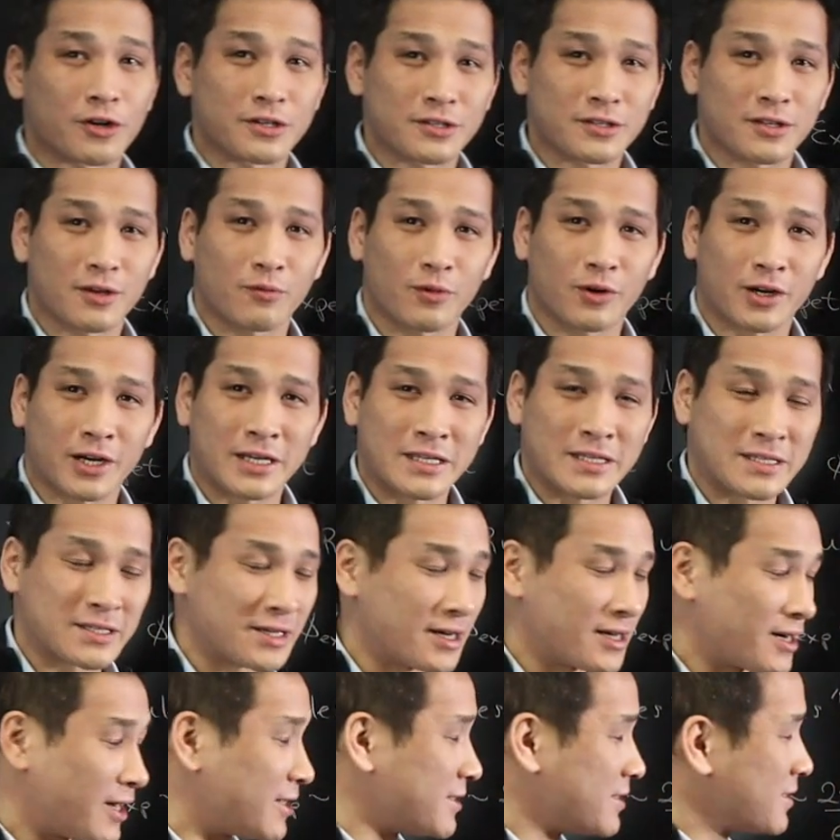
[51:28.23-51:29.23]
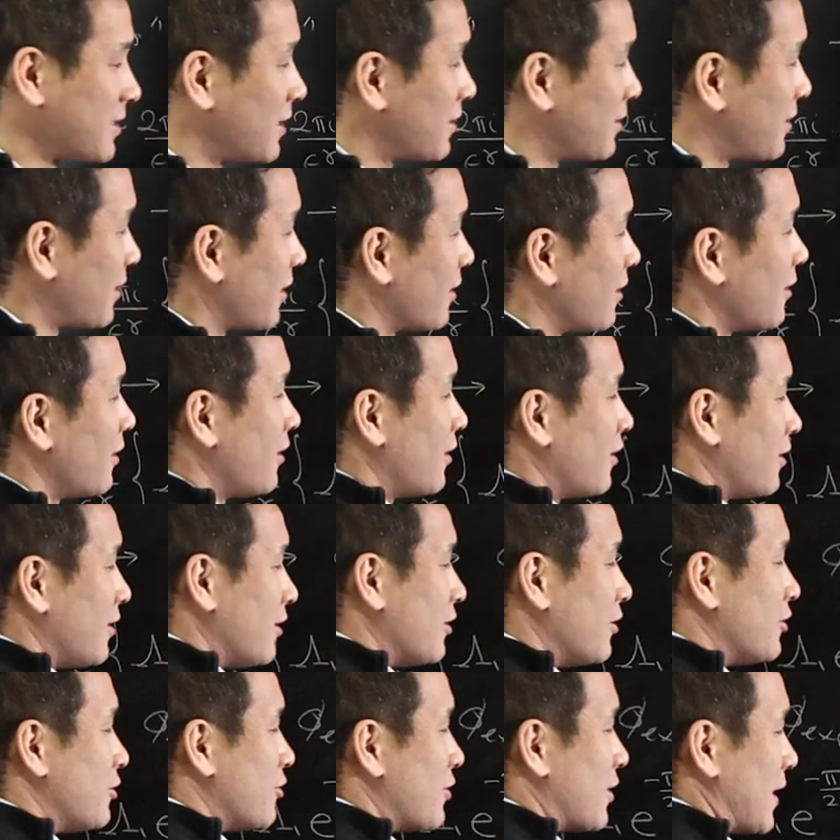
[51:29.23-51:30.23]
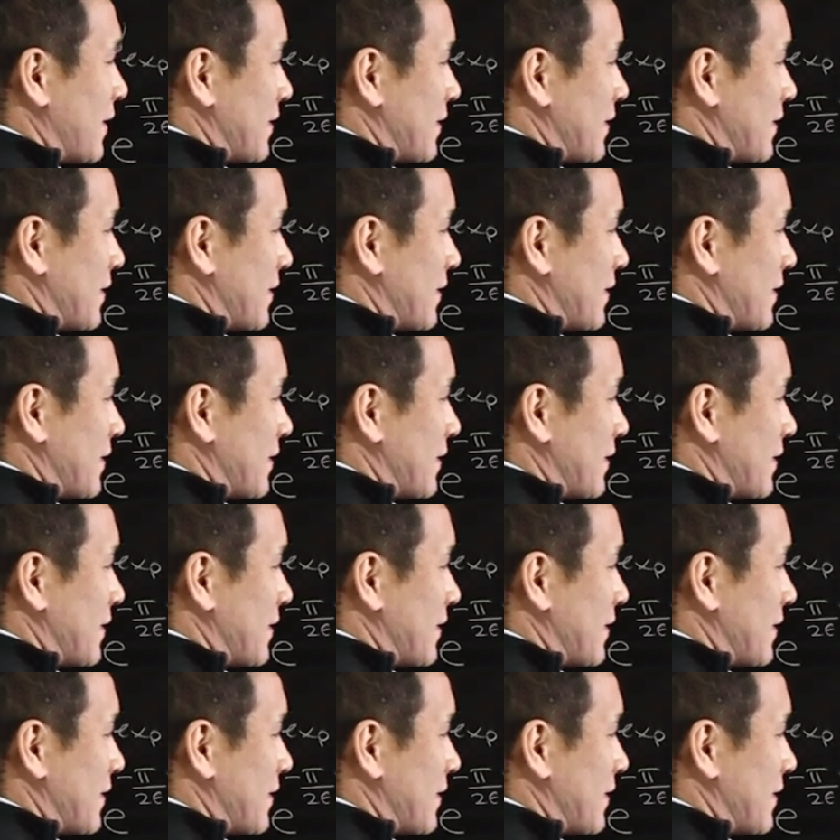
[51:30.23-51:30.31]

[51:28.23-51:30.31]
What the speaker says: than what I said. I said that you do have